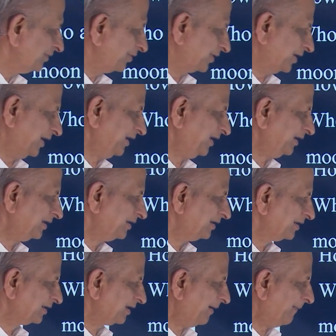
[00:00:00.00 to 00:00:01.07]
Okay,
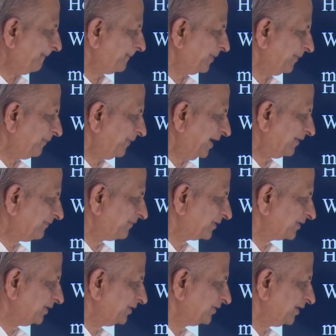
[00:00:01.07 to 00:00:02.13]
come prepared
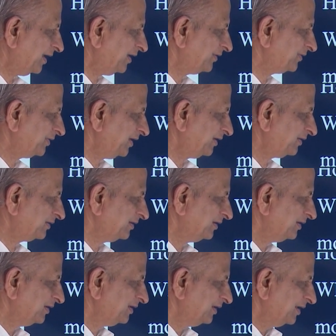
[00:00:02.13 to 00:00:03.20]
for these answers.
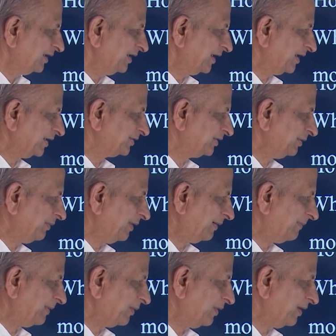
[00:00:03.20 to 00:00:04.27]
Let us see
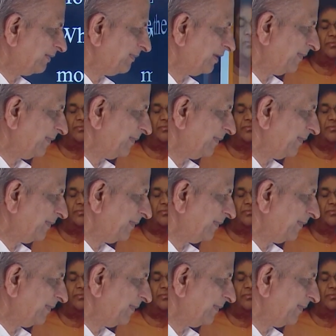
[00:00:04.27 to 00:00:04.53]
what Bhagwan